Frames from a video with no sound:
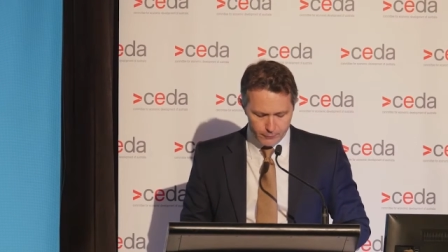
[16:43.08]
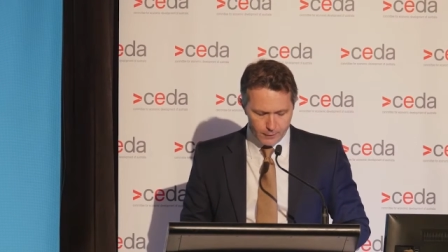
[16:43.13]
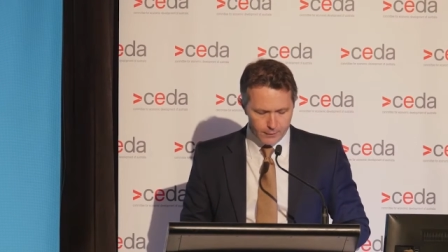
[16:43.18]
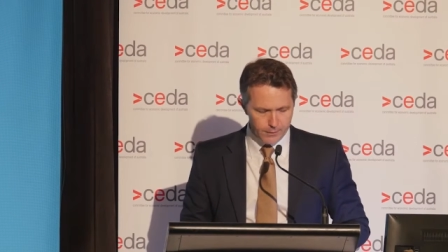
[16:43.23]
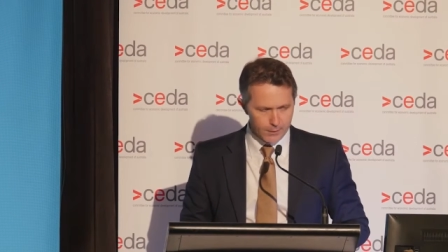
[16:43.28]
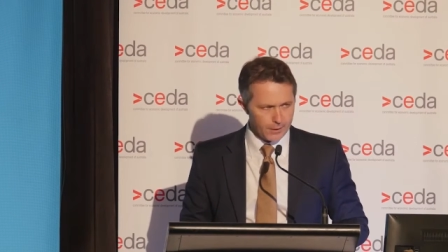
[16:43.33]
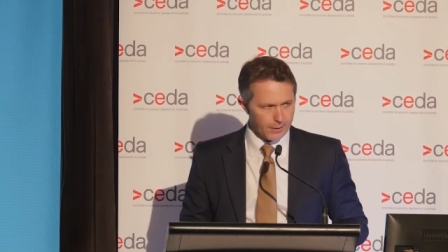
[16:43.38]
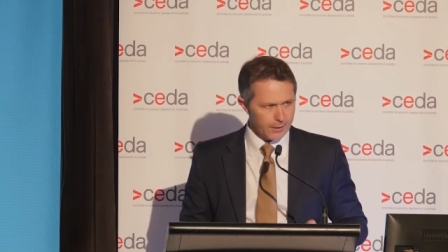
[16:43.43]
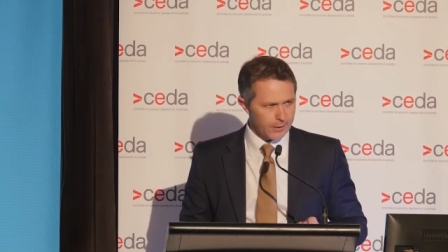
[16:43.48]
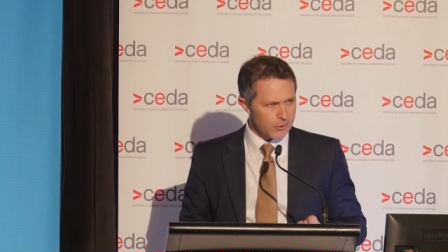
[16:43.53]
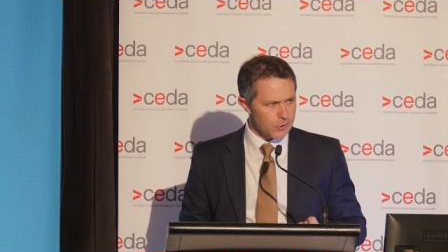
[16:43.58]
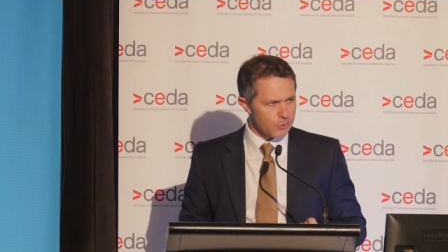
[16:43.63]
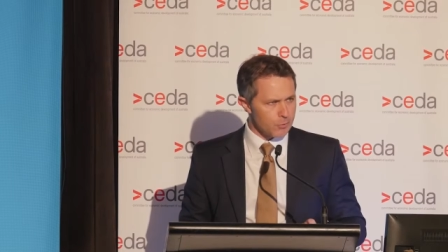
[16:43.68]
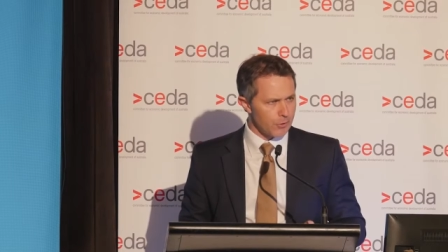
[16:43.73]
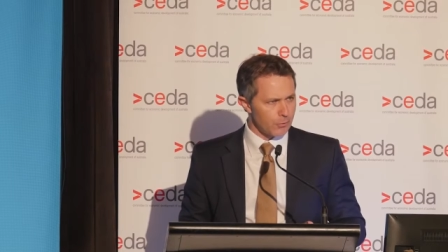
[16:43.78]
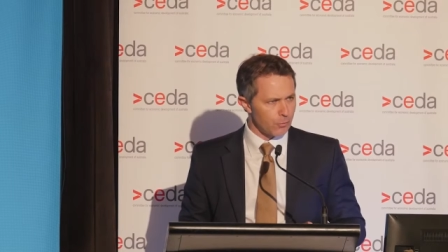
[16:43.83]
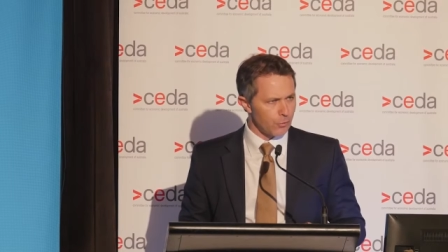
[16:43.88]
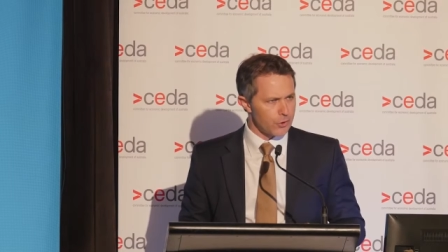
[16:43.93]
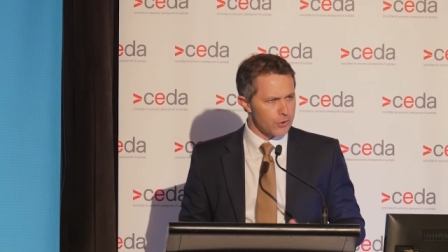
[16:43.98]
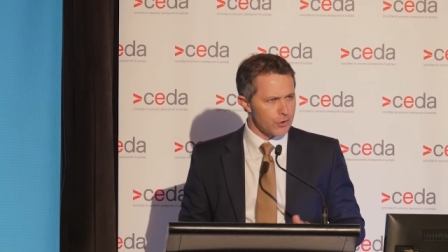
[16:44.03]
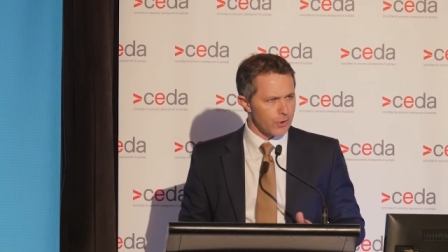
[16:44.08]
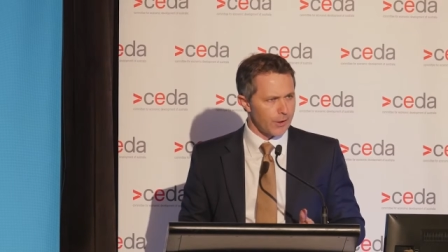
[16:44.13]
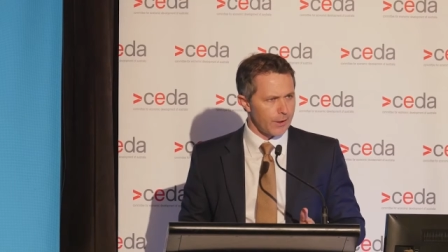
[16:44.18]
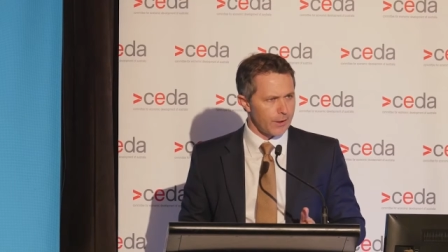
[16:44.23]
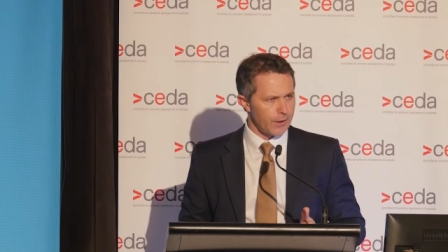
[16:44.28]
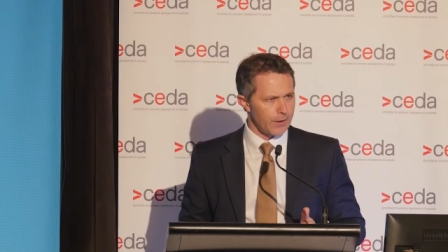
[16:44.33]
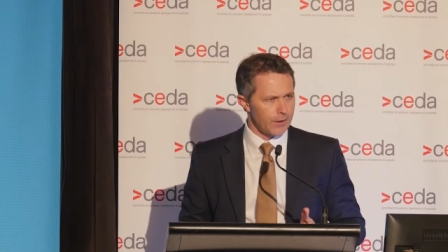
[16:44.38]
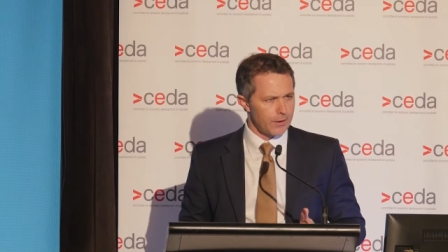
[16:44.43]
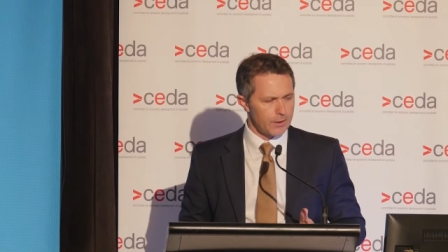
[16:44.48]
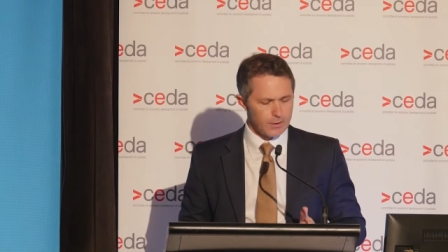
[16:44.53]
The announcement, which
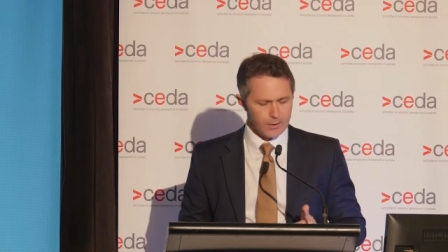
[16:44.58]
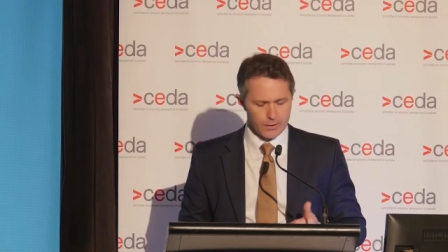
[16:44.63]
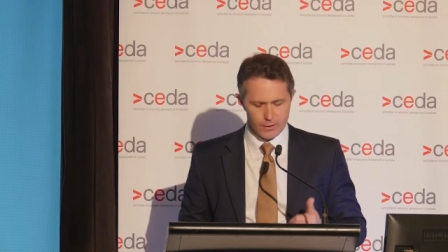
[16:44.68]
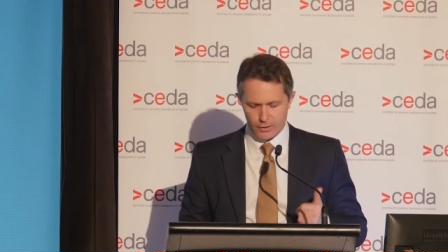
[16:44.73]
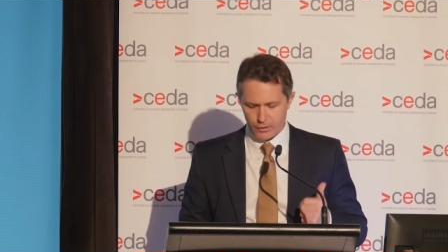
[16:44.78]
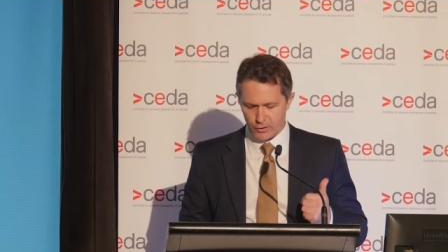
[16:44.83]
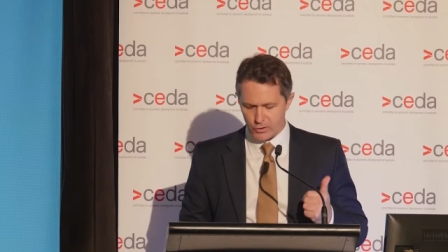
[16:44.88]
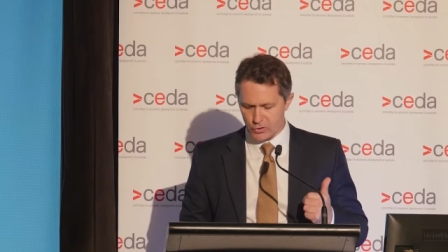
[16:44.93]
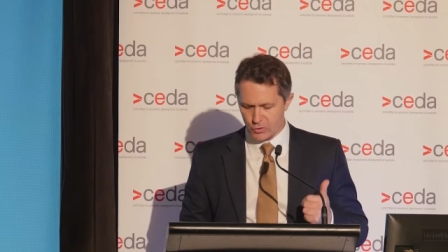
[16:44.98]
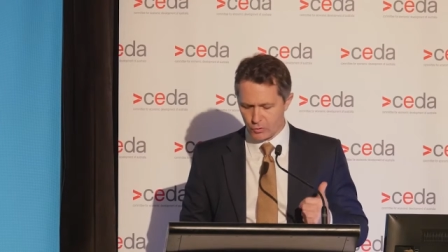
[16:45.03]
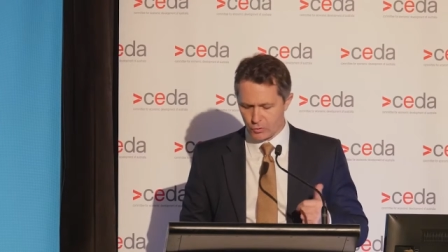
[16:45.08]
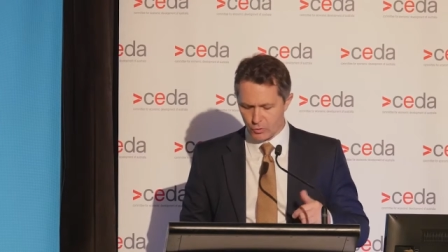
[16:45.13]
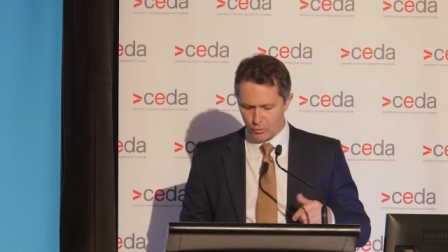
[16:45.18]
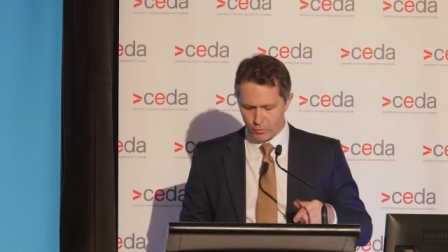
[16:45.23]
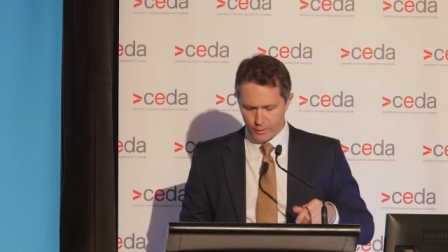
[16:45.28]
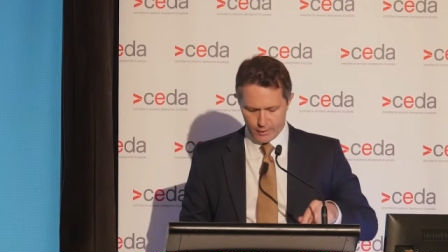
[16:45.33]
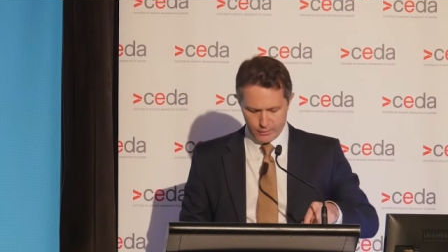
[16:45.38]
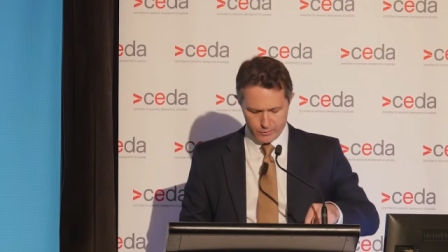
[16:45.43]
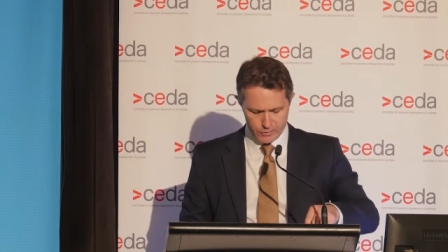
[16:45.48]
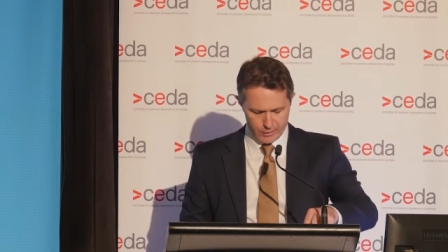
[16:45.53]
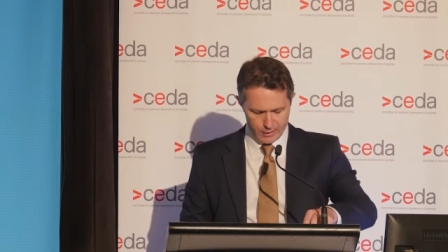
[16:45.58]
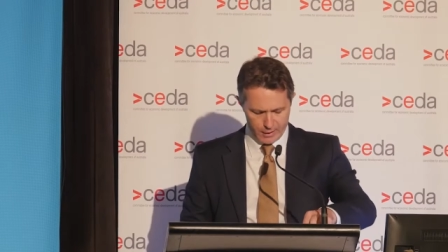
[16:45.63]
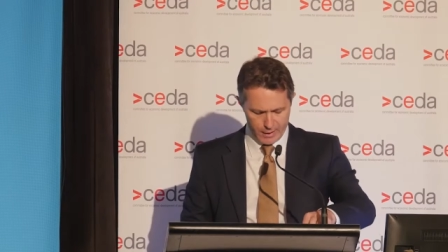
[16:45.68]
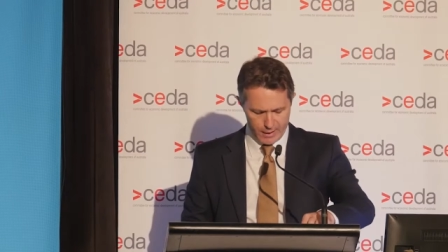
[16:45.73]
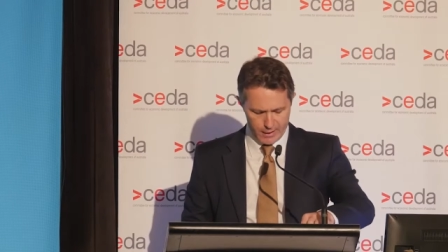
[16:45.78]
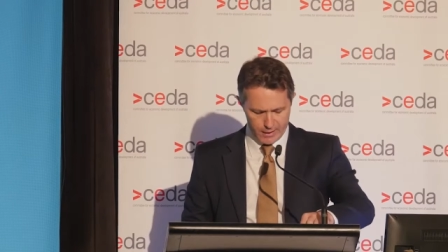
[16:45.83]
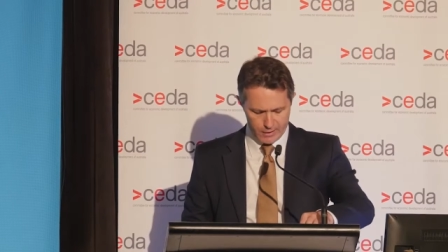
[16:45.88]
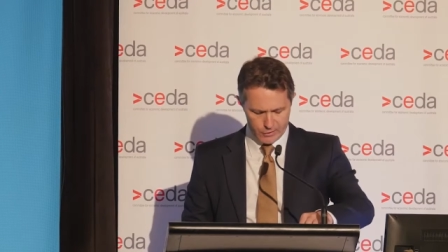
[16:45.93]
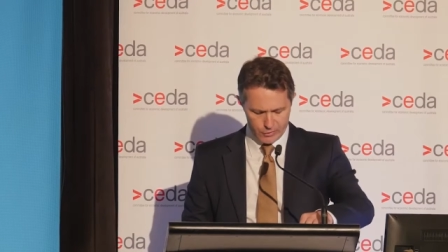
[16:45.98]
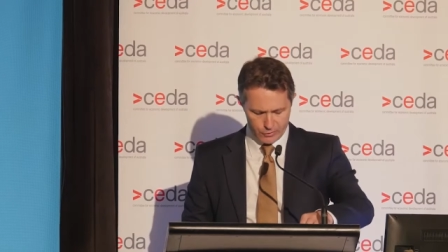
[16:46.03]
I, I saw when I was in
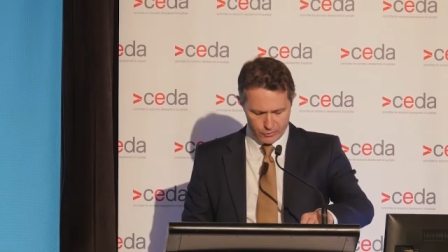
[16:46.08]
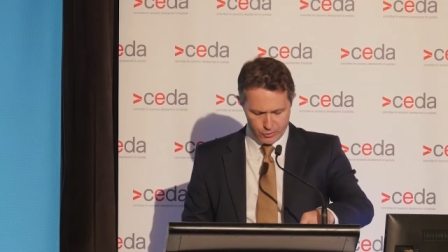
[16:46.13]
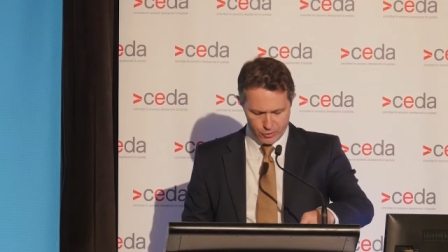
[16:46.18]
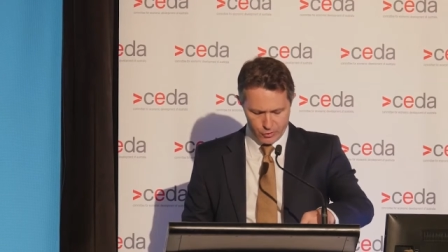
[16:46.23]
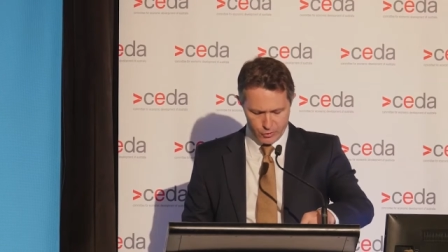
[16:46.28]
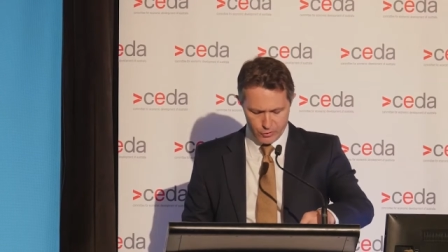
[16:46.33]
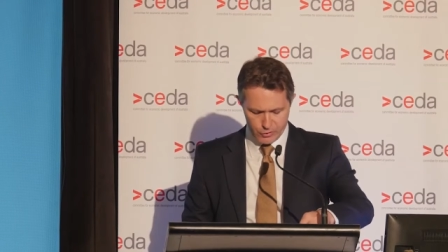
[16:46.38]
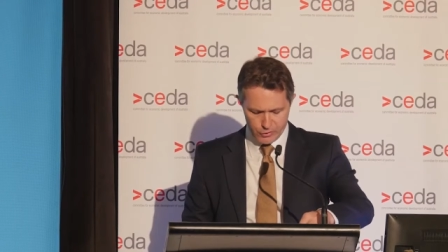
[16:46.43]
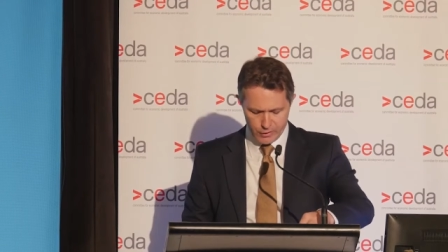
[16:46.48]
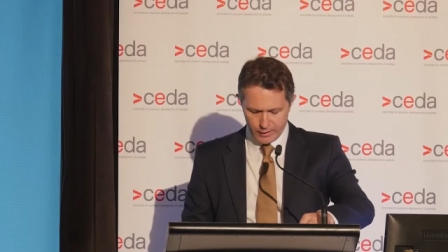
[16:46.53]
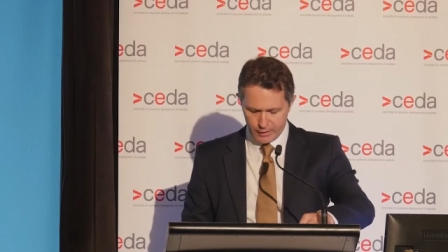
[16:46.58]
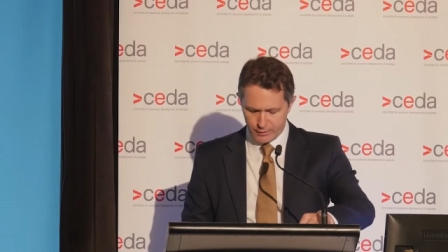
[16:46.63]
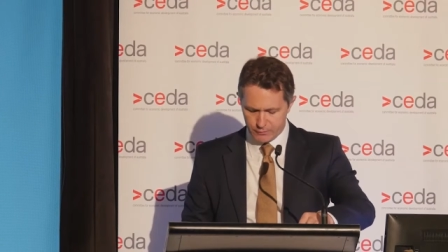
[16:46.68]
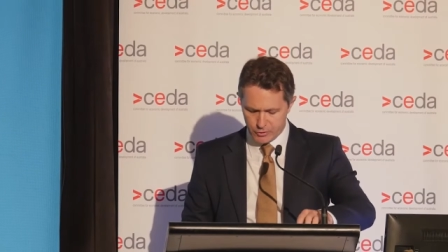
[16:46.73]
Cairns on Tuesday,